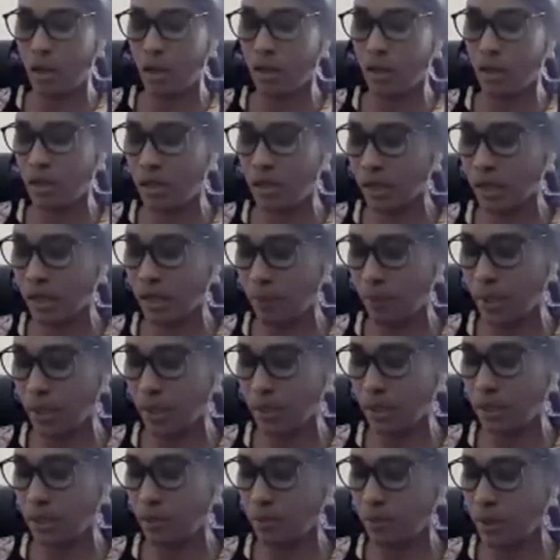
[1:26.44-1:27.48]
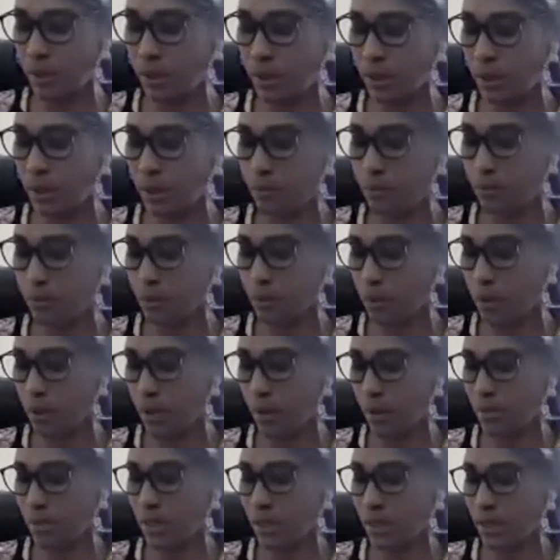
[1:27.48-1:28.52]
This capacity building
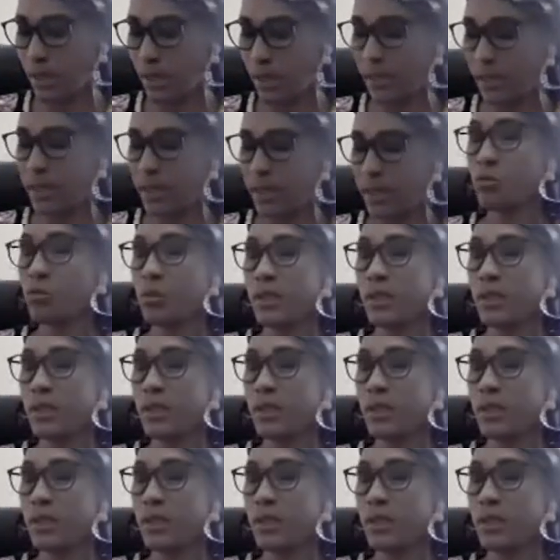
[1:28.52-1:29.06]
program started in